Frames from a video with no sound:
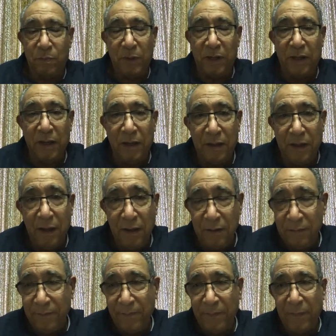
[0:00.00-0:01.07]
begin
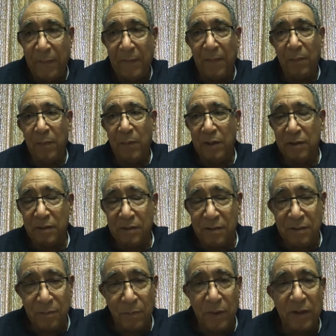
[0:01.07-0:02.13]
again. I mean,
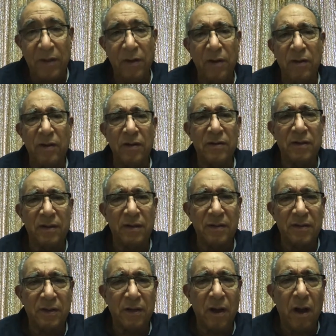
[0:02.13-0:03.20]
but the
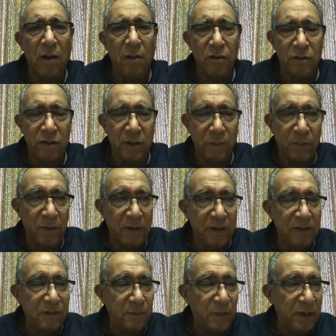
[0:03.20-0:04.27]
scholarship and
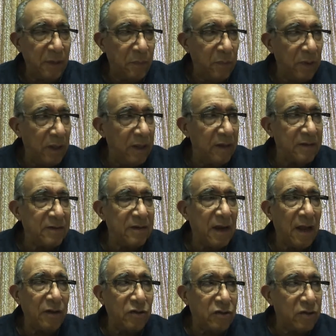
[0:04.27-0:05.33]
these people, and it's
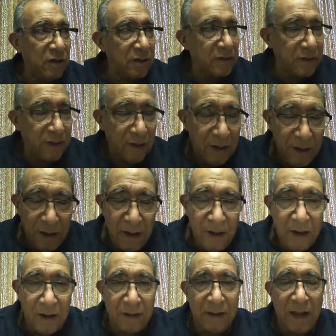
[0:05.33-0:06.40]
not just
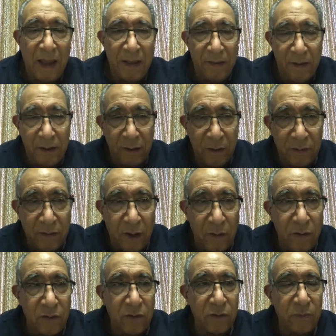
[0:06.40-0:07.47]
a Catholic, it's all
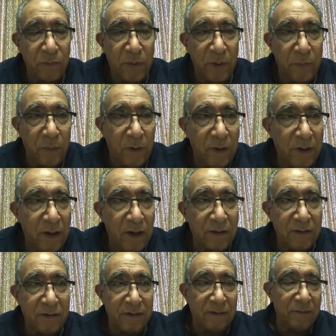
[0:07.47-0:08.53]
those people that
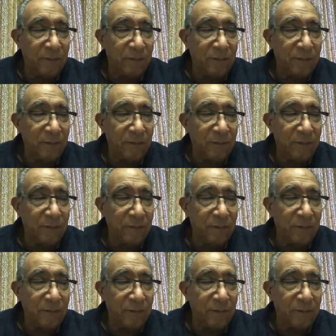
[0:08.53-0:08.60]
are